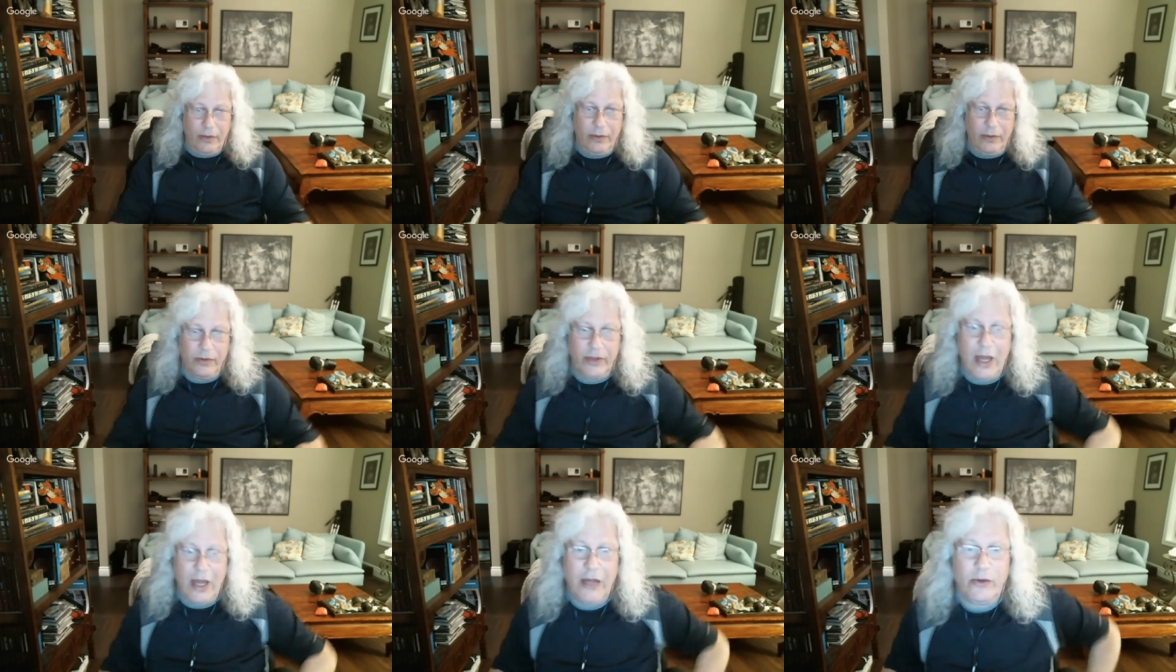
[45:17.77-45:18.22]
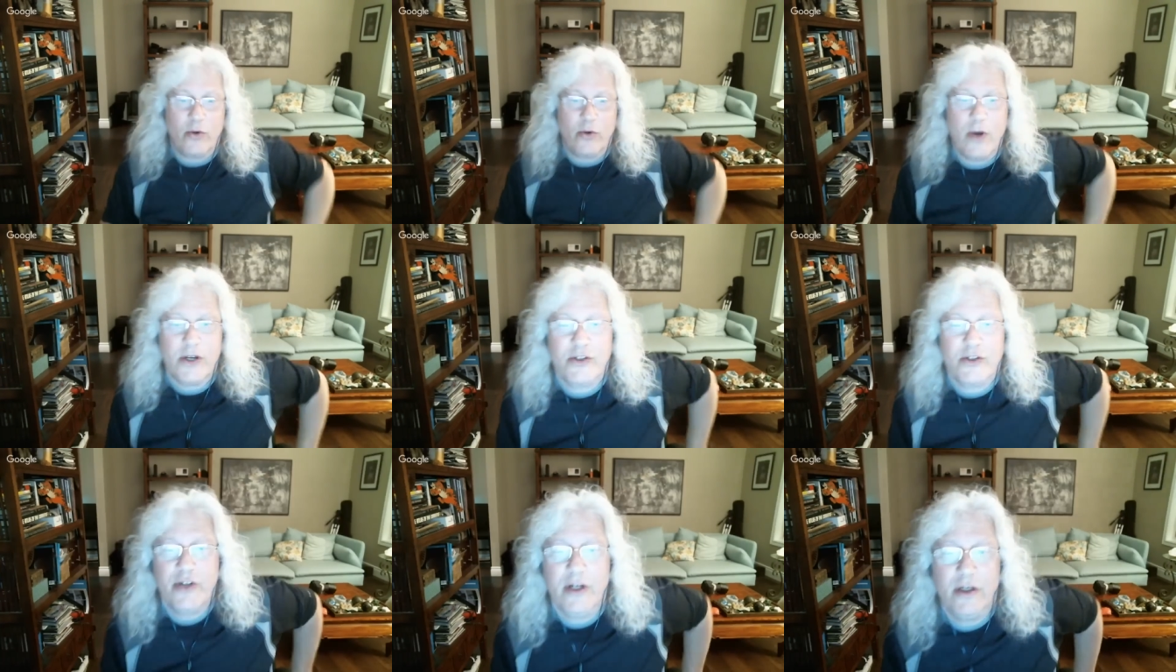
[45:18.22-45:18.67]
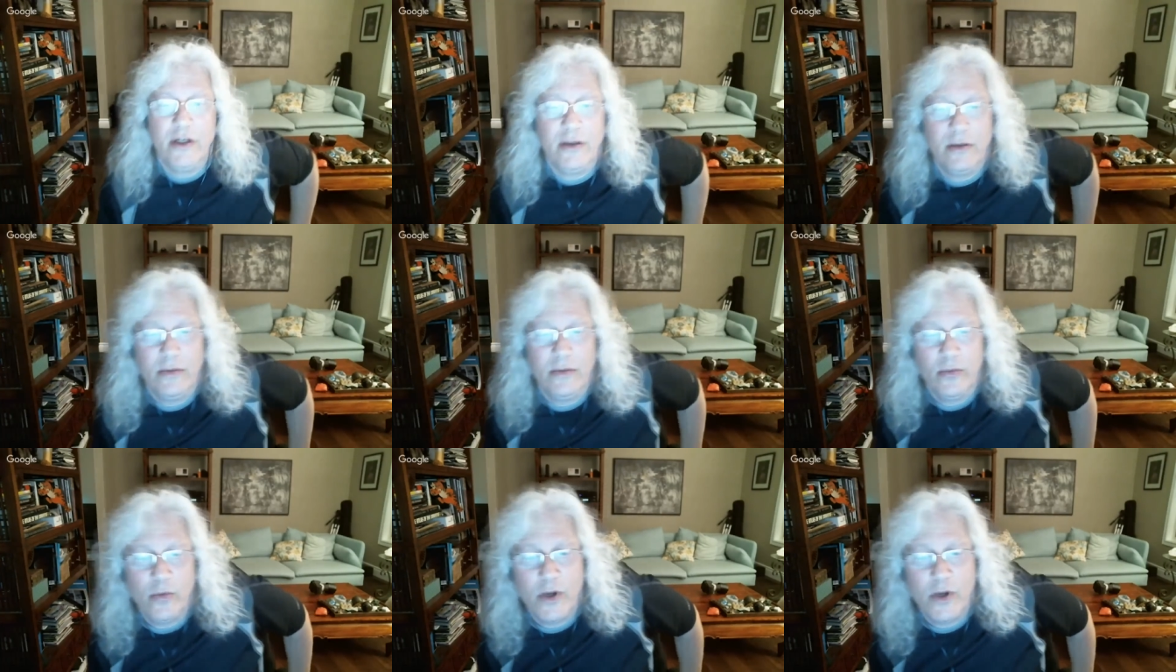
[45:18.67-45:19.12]
that
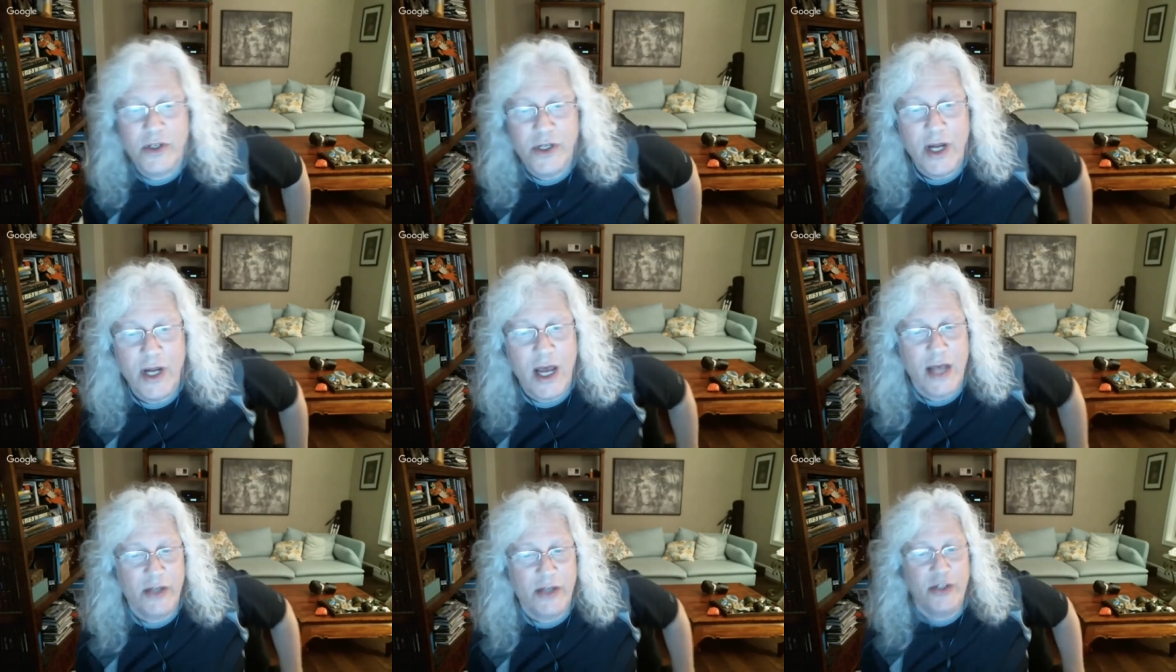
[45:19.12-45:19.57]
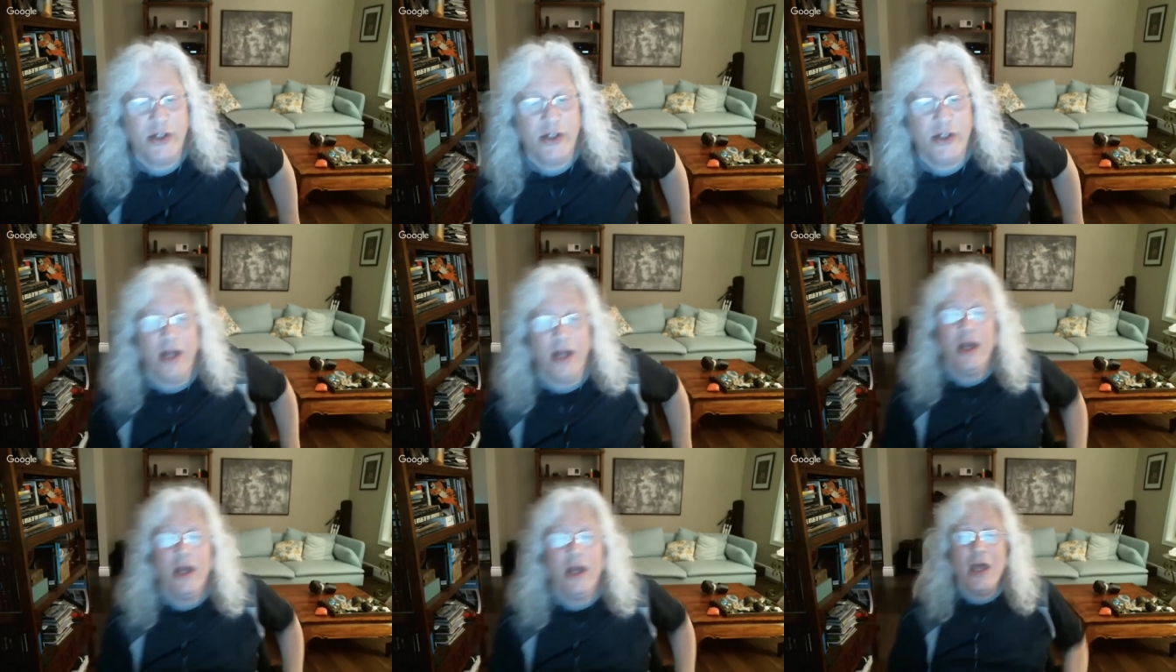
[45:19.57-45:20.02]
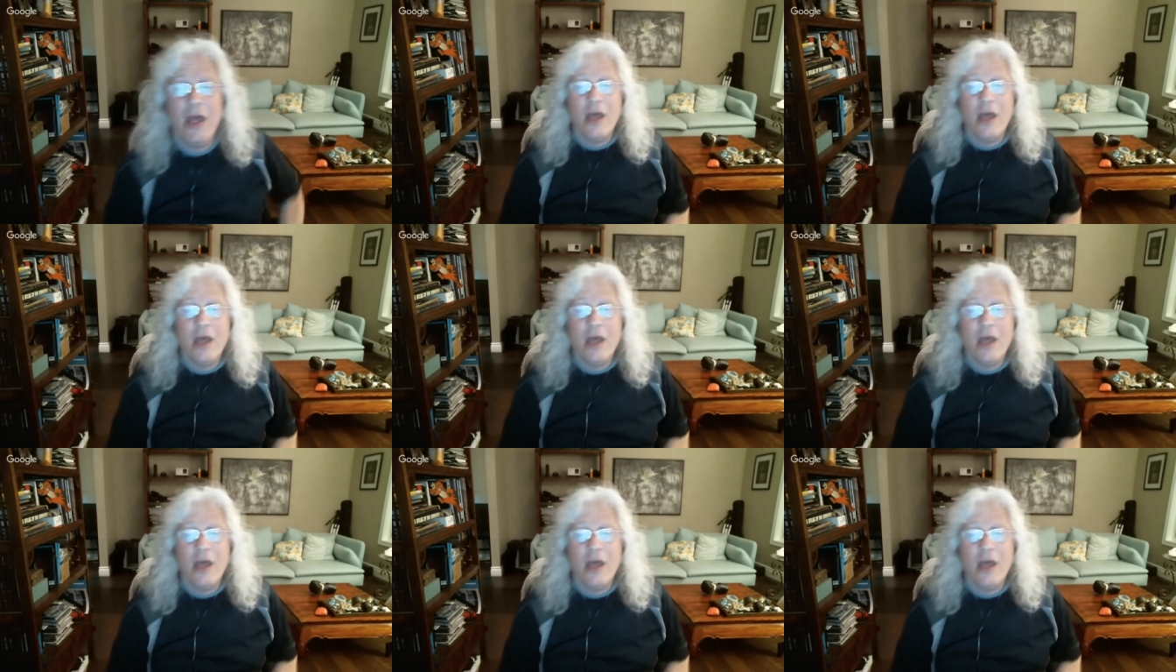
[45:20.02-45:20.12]
question wasn't asked yet.